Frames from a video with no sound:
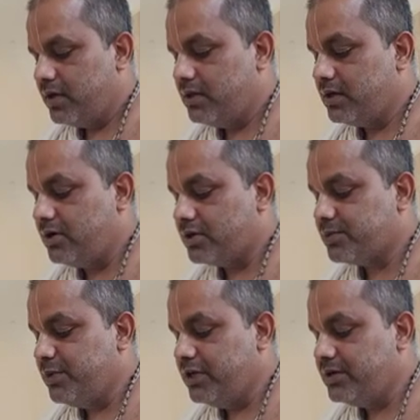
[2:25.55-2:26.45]
and the
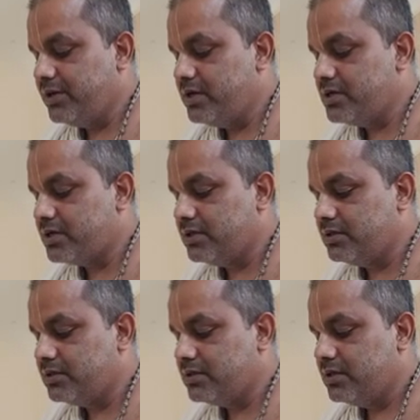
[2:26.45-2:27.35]
cosmic
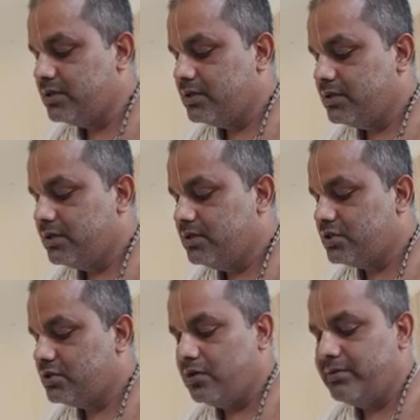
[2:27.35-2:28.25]
creations in
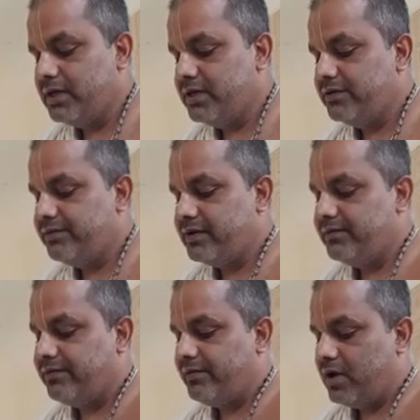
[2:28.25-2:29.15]
so many
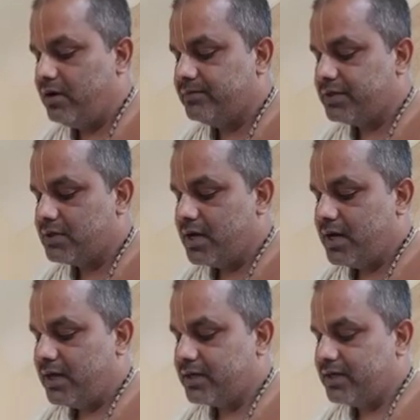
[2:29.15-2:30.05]
different forms
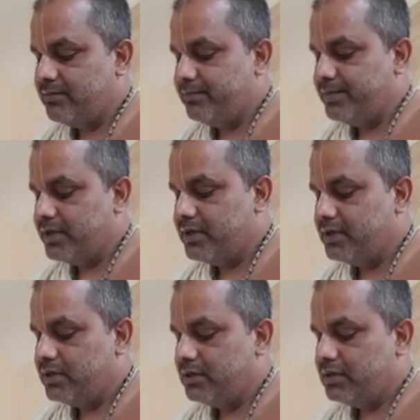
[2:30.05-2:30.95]
are
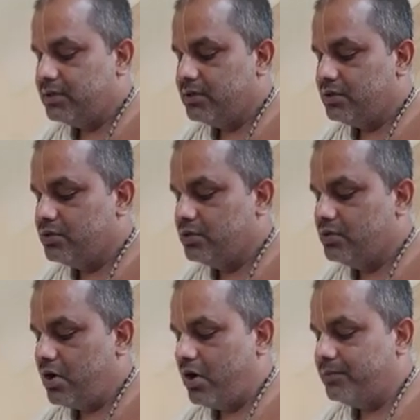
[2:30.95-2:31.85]
compared to
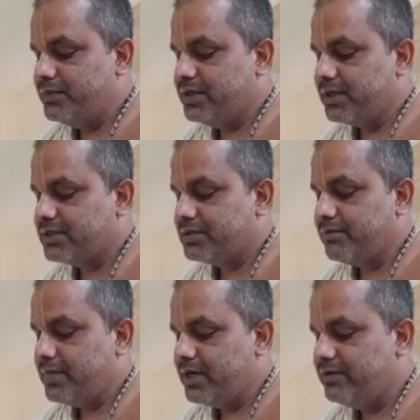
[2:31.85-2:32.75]
objects
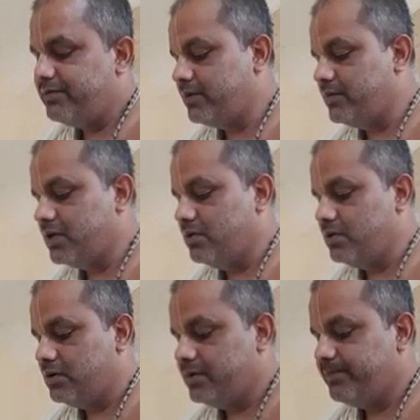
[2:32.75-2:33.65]
made from the gold,